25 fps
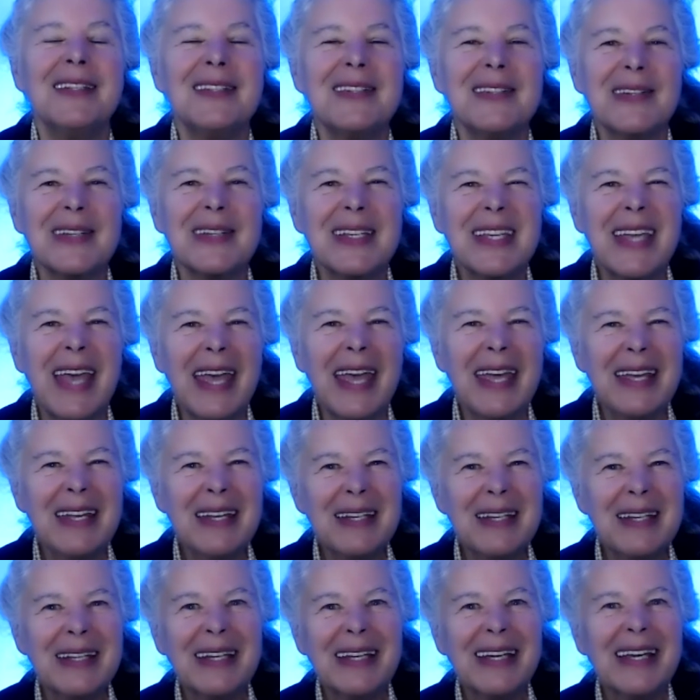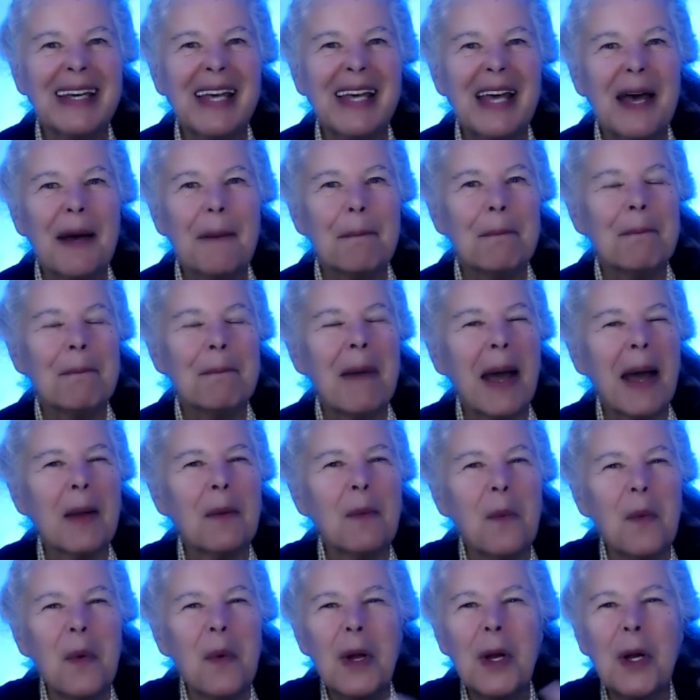to gain my
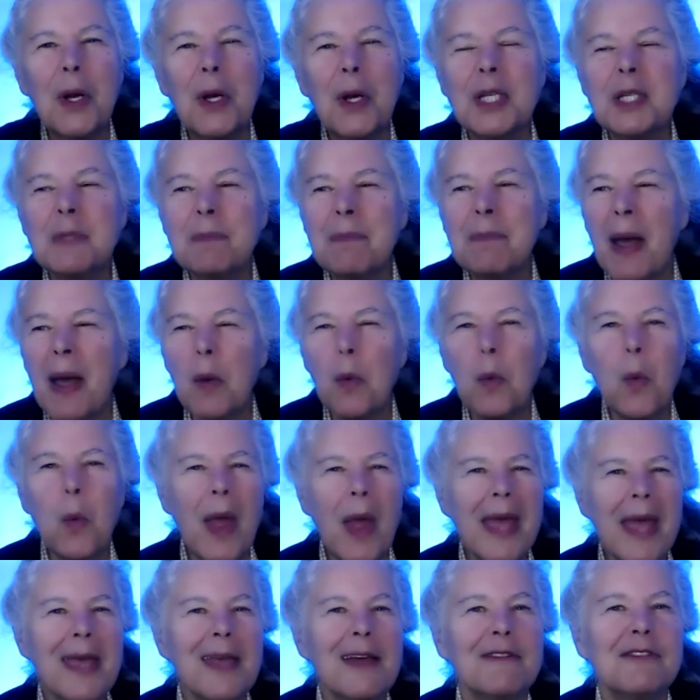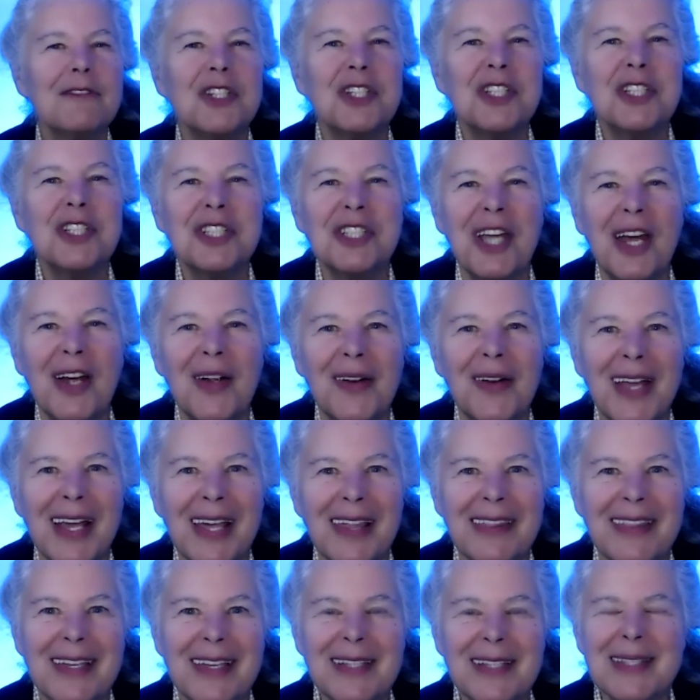words, my way of
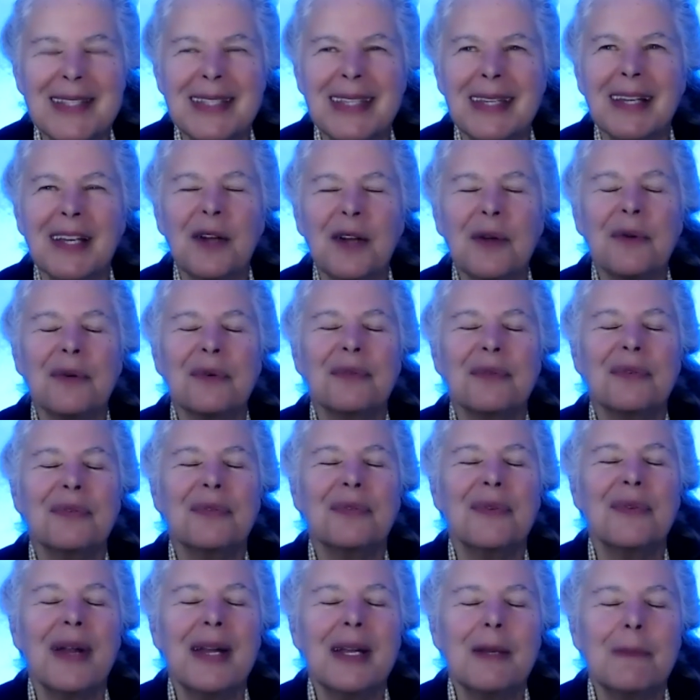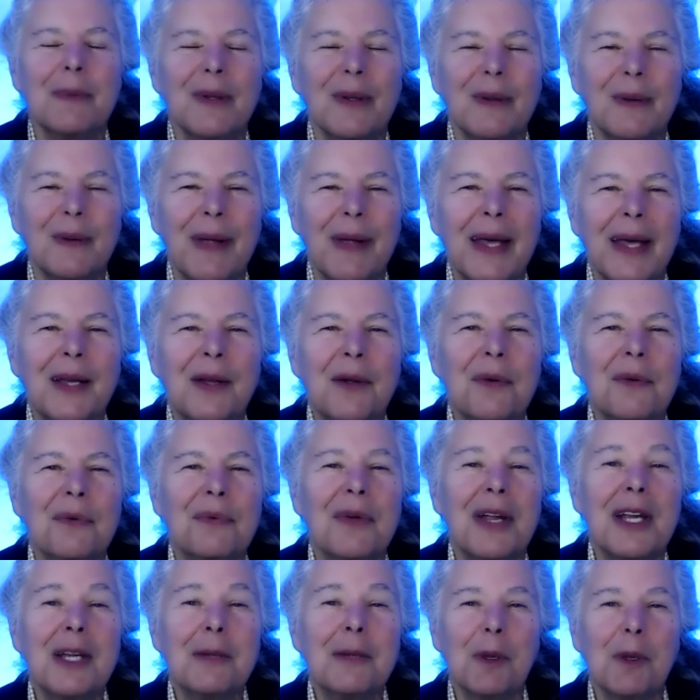sharing these incredible,
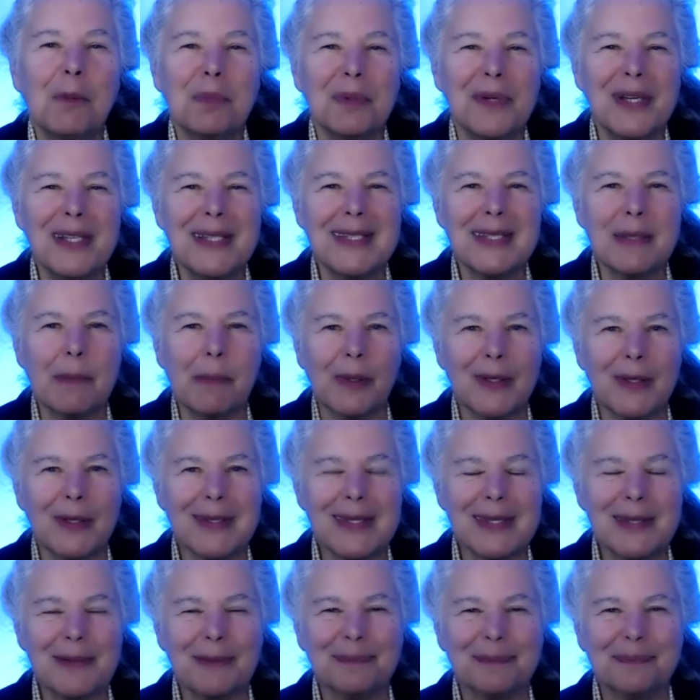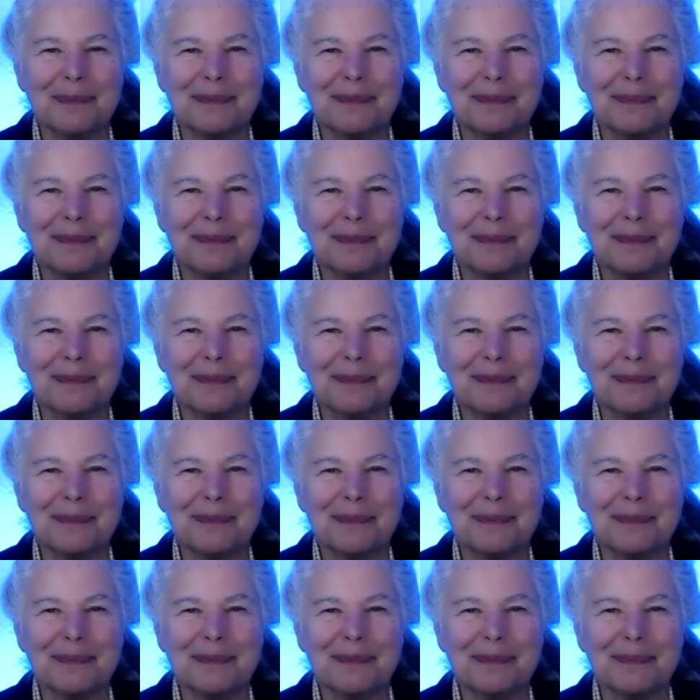incredible principles.